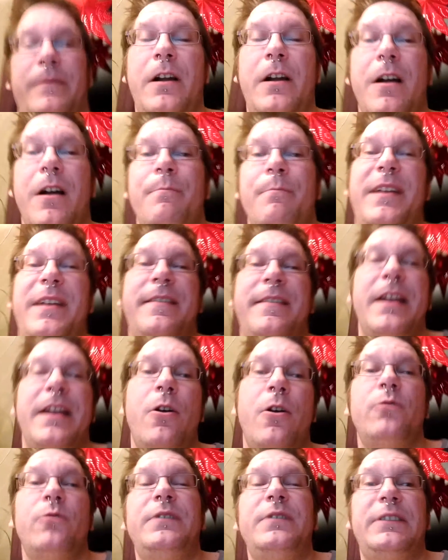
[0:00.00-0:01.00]
company that
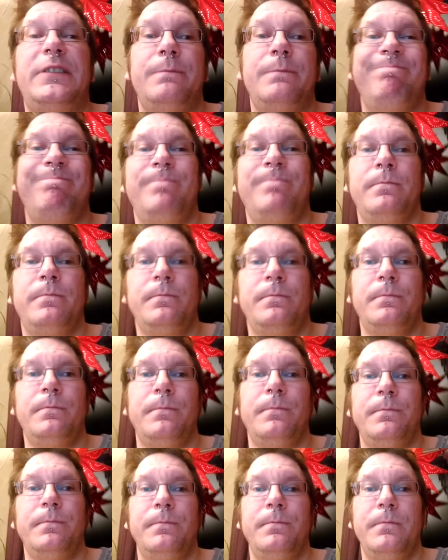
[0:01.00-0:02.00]
owns,
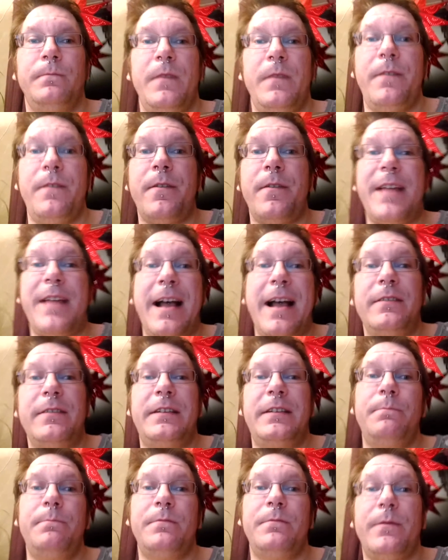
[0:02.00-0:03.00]
the
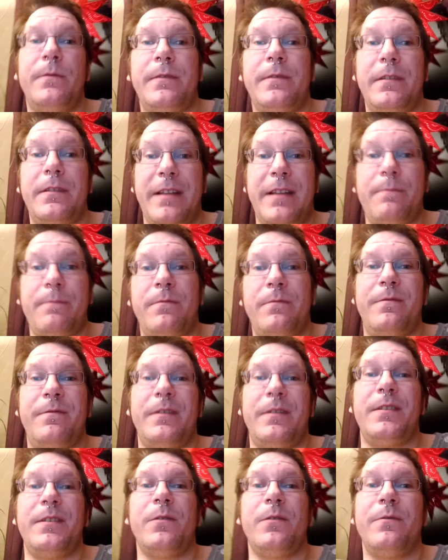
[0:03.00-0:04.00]
housing, them,
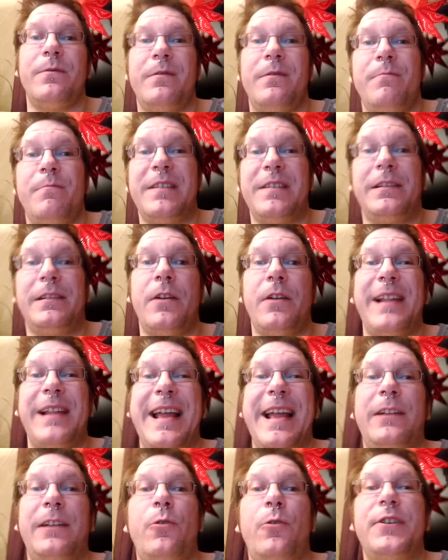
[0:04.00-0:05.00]
basically our
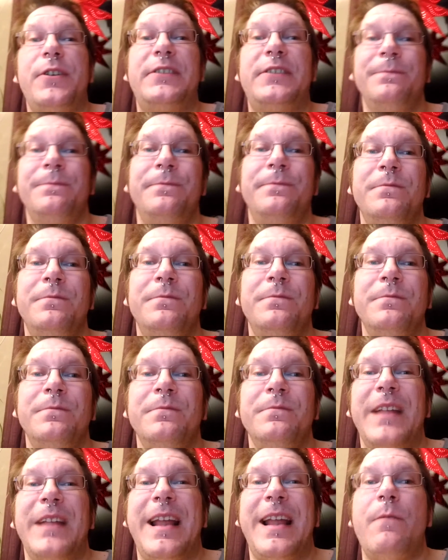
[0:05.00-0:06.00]
landlords,
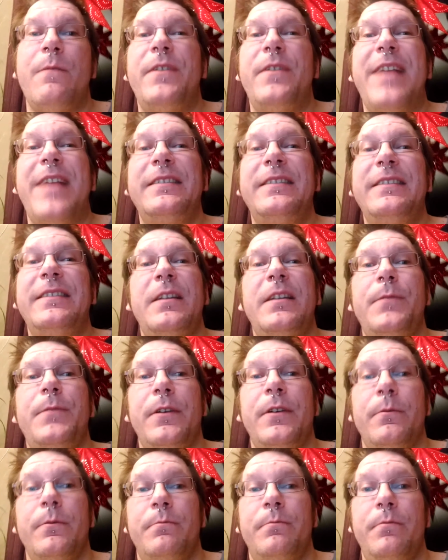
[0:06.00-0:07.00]
and we've asked
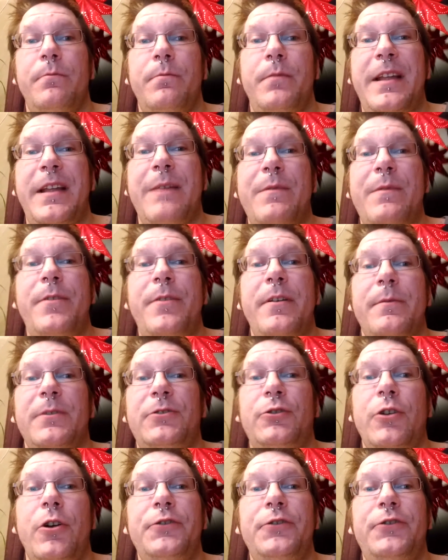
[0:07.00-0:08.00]
them, can we put up a
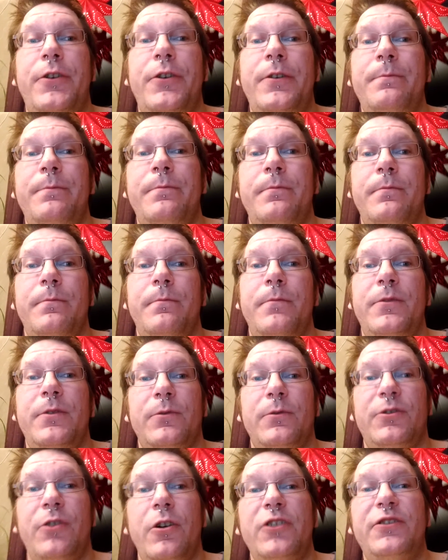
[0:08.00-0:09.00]
charger,
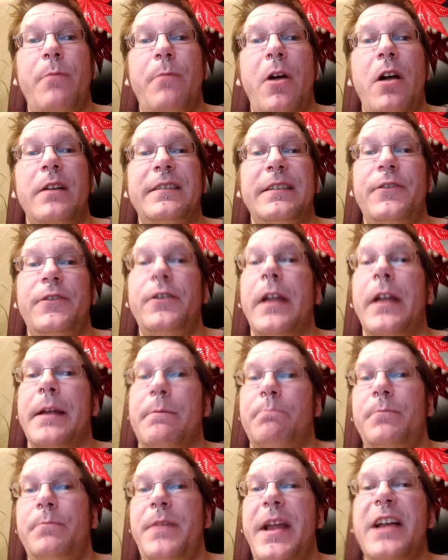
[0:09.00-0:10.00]
charge box, and they're like,
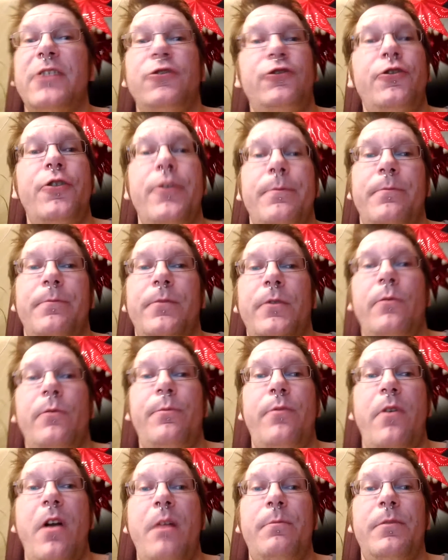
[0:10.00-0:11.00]
yeah, sure, no
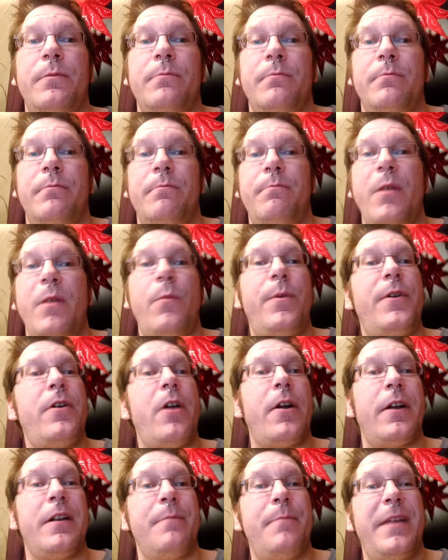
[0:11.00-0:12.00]
problem, but we're
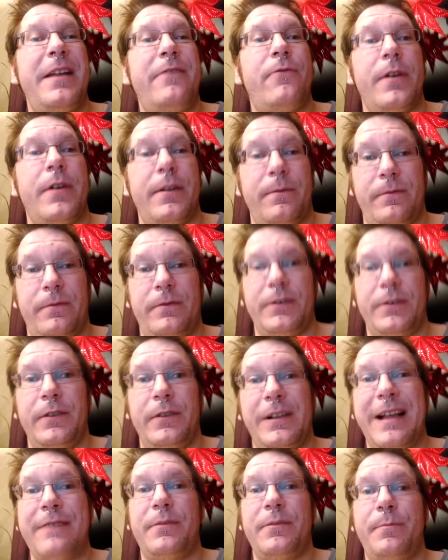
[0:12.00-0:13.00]
not going to pay for it, so
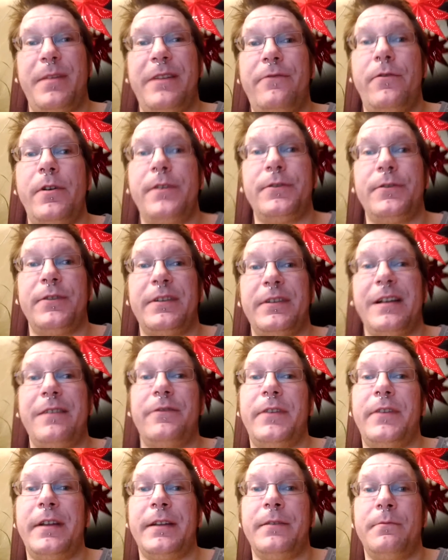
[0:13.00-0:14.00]
you'll have to pay for it
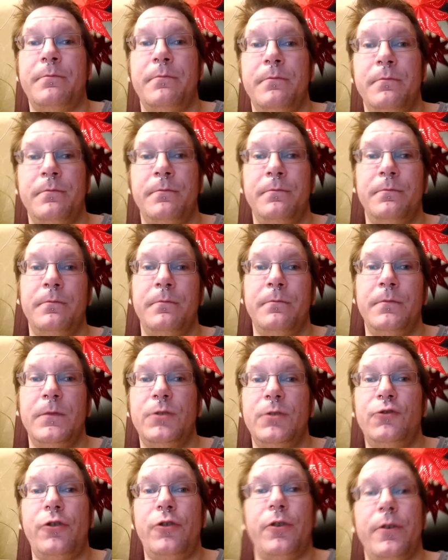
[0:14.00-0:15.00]
yourself, and
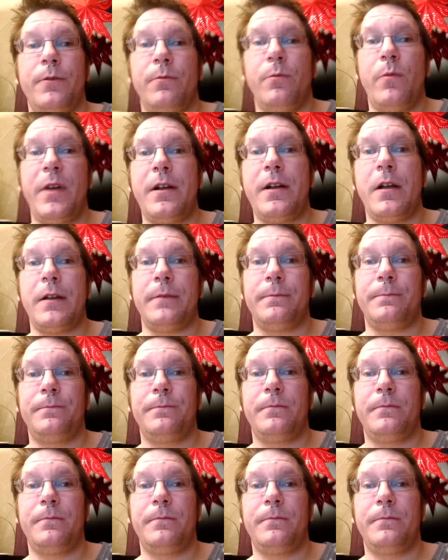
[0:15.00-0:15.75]
sure, why not?